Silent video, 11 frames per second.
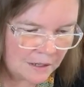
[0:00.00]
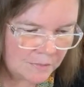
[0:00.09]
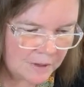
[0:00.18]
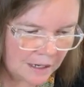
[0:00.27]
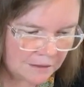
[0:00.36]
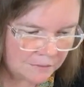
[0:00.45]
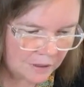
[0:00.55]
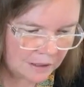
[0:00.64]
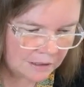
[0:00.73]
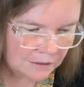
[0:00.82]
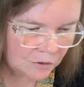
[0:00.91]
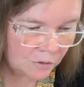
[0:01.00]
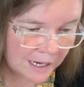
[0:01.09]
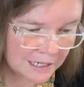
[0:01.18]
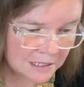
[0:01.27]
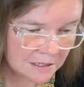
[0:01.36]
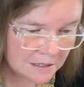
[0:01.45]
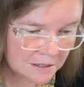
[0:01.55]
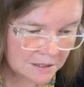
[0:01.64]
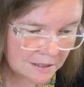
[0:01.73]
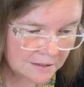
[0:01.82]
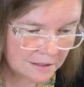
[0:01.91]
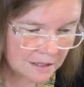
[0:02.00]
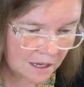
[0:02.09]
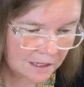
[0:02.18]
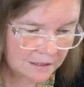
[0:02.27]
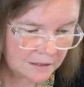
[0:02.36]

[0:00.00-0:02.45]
We have Grace. She says it's hot